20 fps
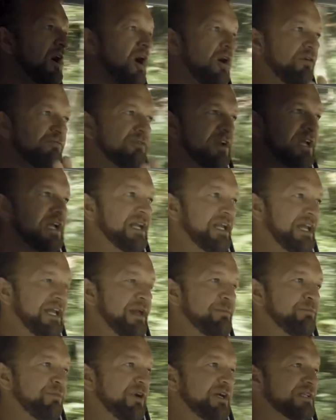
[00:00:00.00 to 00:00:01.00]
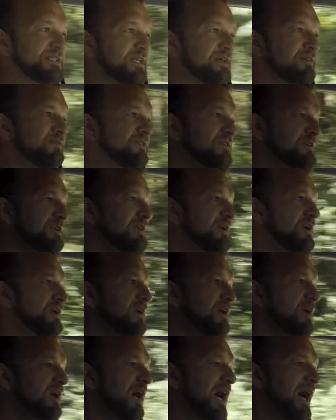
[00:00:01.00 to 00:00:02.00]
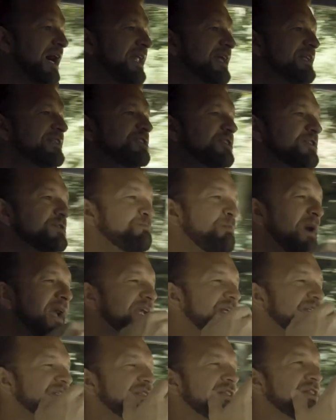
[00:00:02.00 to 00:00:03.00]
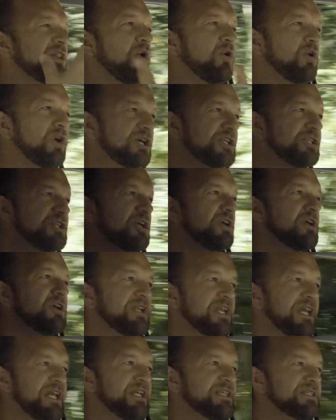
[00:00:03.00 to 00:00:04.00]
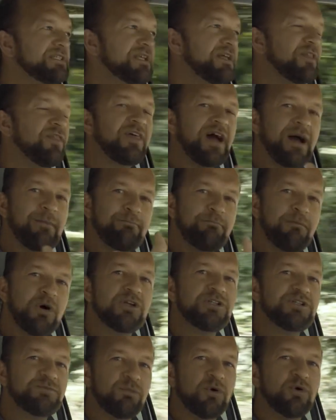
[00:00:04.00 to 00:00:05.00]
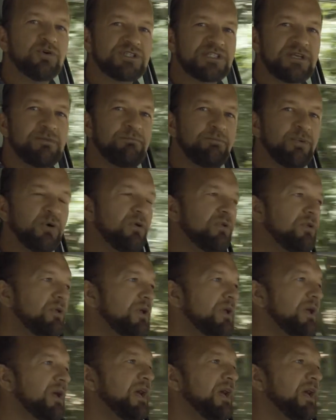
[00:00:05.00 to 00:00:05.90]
are really impressive, and it just makes longer journeys that much more simple.